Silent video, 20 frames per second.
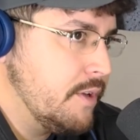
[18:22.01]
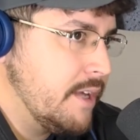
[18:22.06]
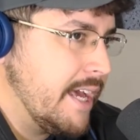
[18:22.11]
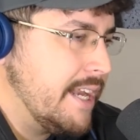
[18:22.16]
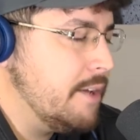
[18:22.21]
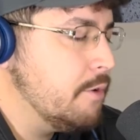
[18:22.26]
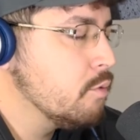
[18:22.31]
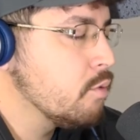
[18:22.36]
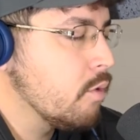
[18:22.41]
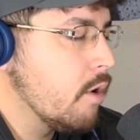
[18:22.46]
Can
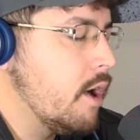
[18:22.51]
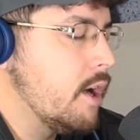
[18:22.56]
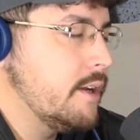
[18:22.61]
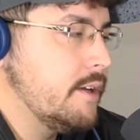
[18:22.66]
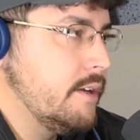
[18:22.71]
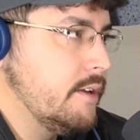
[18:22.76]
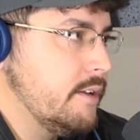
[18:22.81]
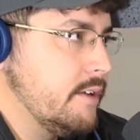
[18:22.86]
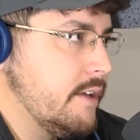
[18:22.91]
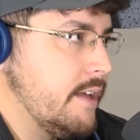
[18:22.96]
he
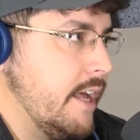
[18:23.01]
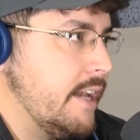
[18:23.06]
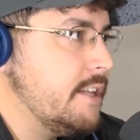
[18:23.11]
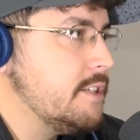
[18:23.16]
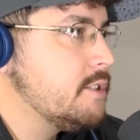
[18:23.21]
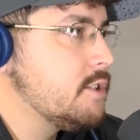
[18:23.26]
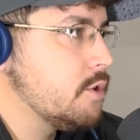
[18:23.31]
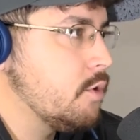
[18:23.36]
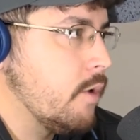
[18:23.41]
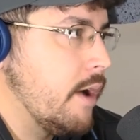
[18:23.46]
run? Can he
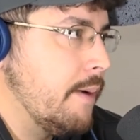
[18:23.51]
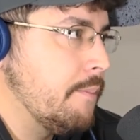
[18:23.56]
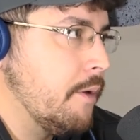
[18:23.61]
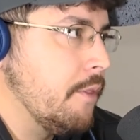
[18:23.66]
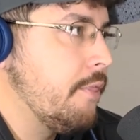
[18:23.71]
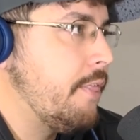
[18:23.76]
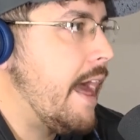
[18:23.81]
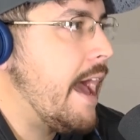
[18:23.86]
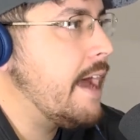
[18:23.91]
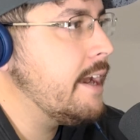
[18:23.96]
scramble?
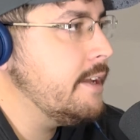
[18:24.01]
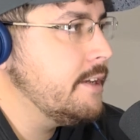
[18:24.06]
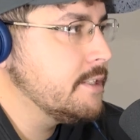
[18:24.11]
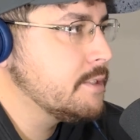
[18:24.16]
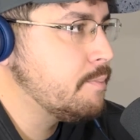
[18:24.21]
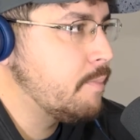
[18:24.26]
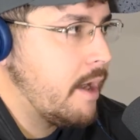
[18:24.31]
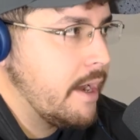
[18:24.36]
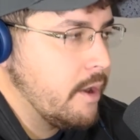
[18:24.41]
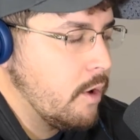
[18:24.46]
That is
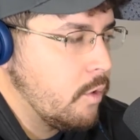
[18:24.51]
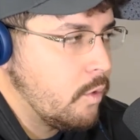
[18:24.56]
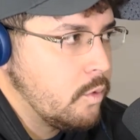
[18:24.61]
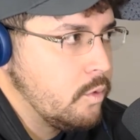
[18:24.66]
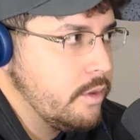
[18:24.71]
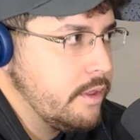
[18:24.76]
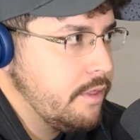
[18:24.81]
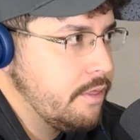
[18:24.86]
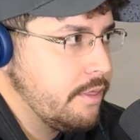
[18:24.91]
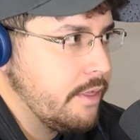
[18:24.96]
my
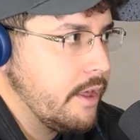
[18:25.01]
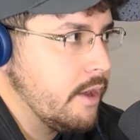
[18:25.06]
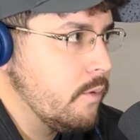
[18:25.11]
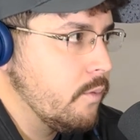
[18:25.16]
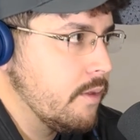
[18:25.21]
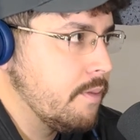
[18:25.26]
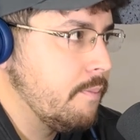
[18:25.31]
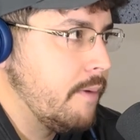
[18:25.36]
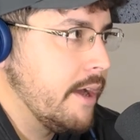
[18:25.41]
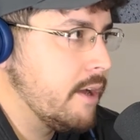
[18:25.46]
only thing
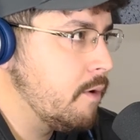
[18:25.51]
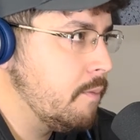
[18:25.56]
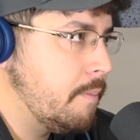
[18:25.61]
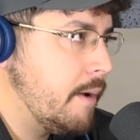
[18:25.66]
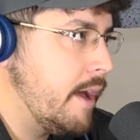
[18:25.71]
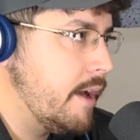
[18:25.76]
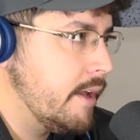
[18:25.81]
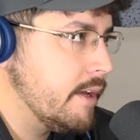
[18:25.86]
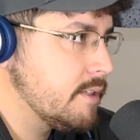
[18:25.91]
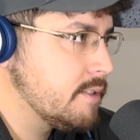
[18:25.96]
with Michael
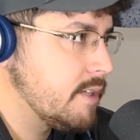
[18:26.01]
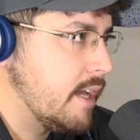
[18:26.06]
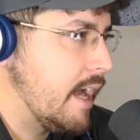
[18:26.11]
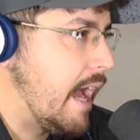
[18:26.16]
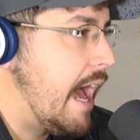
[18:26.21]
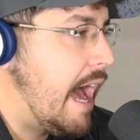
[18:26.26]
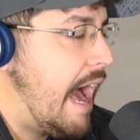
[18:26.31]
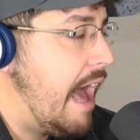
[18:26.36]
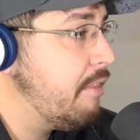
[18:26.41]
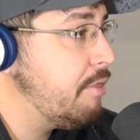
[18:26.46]
Penix. Like,
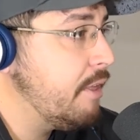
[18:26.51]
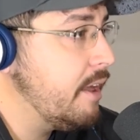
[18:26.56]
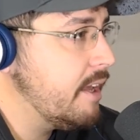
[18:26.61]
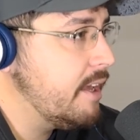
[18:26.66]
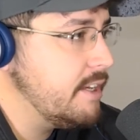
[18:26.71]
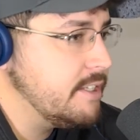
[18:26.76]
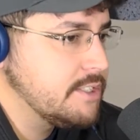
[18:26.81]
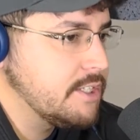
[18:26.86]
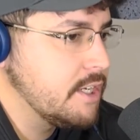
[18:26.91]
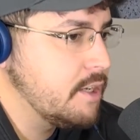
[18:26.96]
I think
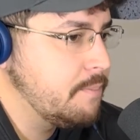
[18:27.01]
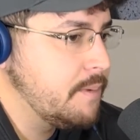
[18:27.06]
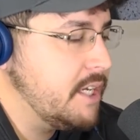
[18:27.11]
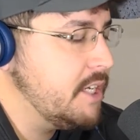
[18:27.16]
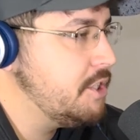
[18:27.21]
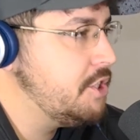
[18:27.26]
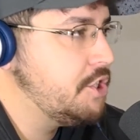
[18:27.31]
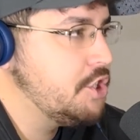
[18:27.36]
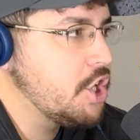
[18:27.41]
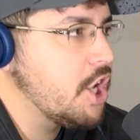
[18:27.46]
he's going to be
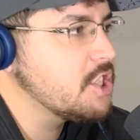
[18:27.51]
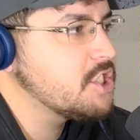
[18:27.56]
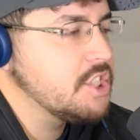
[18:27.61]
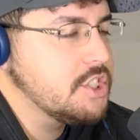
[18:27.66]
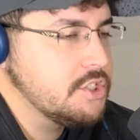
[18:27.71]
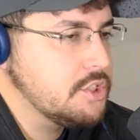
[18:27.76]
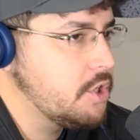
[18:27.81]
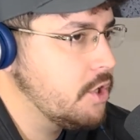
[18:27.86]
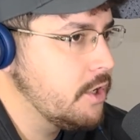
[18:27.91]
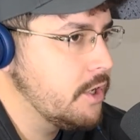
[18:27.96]
just
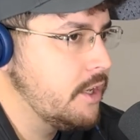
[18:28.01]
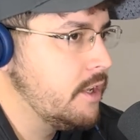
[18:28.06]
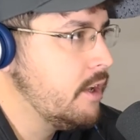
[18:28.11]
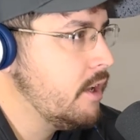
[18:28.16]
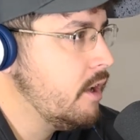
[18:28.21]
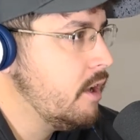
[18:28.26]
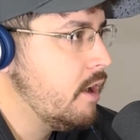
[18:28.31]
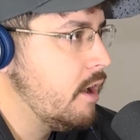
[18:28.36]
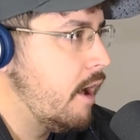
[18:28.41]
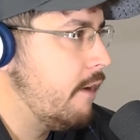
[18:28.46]
as good
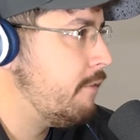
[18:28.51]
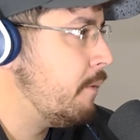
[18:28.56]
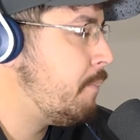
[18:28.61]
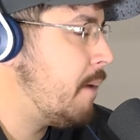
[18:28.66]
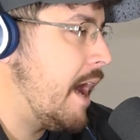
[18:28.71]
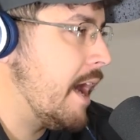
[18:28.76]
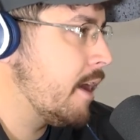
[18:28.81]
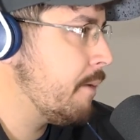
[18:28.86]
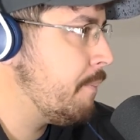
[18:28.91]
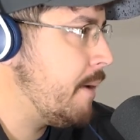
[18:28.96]
of a
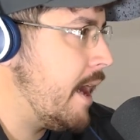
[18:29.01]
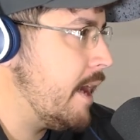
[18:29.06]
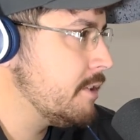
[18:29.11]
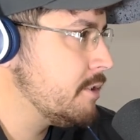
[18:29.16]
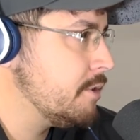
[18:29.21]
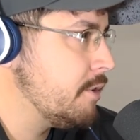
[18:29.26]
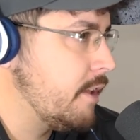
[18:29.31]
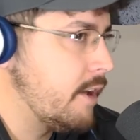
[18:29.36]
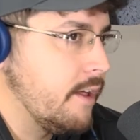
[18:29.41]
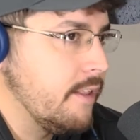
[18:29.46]
pocket passer
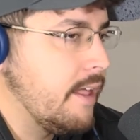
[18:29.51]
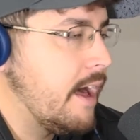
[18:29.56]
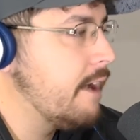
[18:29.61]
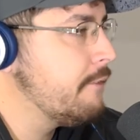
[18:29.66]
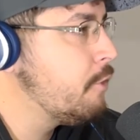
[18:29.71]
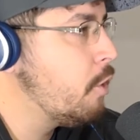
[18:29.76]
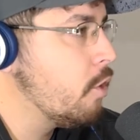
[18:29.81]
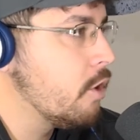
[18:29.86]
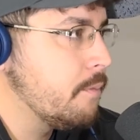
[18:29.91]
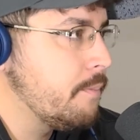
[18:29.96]
than a lot of
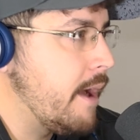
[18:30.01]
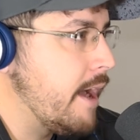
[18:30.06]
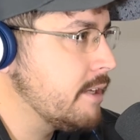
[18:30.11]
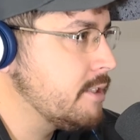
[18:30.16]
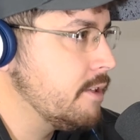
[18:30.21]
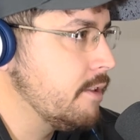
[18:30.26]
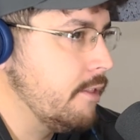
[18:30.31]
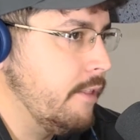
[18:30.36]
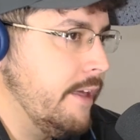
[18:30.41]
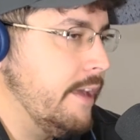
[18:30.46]
quarterbacks
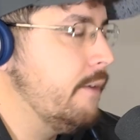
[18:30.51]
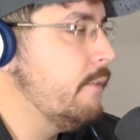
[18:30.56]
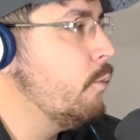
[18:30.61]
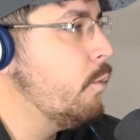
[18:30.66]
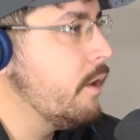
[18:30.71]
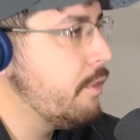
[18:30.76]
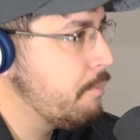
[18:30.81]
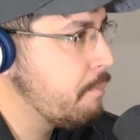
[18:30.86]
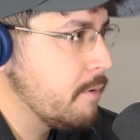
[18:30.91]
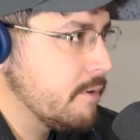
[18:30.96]
in the league
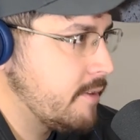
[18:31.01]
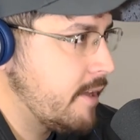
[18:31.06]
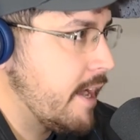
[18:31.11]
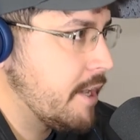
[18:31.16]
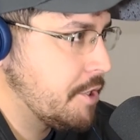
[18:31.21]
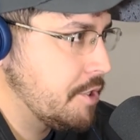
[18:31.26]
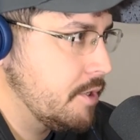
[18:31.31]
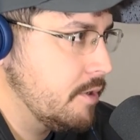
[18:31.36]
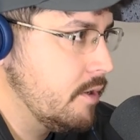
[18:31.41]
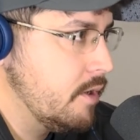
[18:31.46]
with
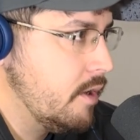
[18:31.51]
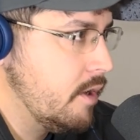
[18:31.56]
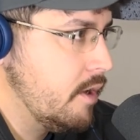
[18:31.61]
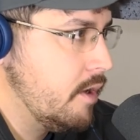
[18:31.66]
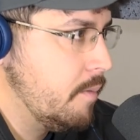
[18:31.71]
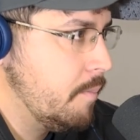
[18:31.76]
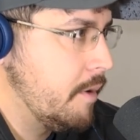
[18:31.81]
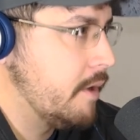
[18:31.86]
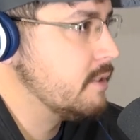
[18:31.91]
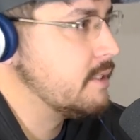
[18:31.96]
protection,
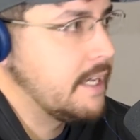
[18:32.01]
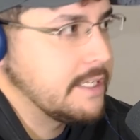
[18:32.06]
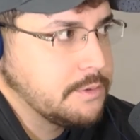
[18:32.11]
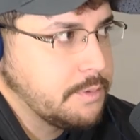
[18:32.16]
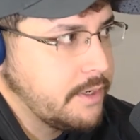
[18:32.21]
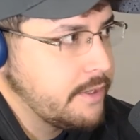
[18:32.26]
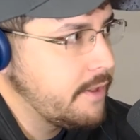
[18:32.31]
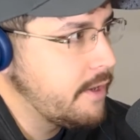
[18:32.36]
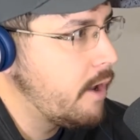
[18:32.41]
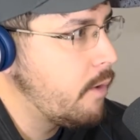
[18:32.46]
because that's what
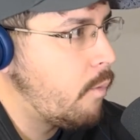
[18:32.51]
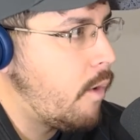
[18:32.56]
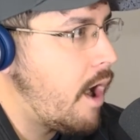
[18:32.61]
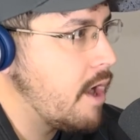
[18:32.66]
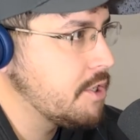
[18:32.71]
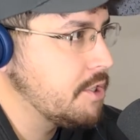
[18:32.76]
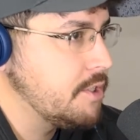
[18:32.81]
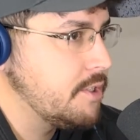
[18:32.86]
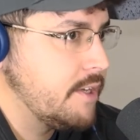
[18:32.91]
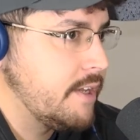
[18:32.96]
he did at
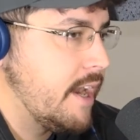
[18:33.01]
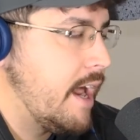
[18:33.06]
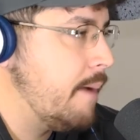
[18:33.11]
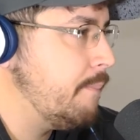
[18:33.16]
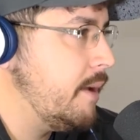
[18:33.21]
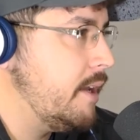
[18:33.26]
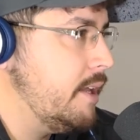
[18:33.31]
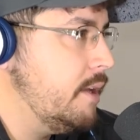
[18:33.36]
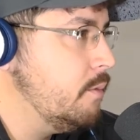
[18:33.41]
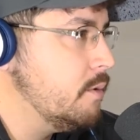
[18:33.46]
Washington. I
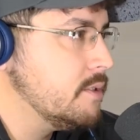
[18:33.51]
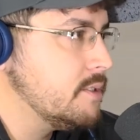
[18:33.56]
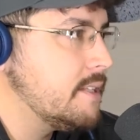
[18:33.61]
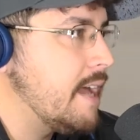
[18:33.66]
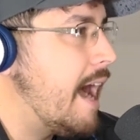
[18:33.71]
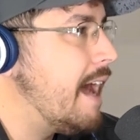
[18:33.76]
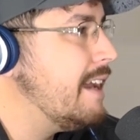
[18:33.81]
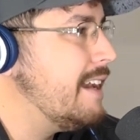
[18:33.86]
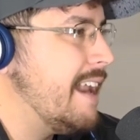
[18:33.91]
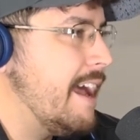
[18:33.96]
mean, he was
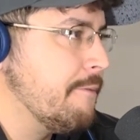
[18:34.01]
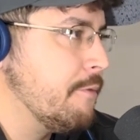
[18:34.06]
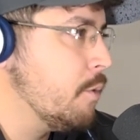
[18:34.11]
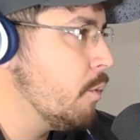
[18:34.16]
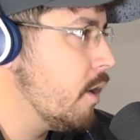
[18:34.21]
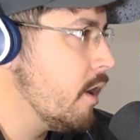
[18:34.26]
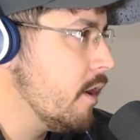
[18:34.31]
dotting everywhere.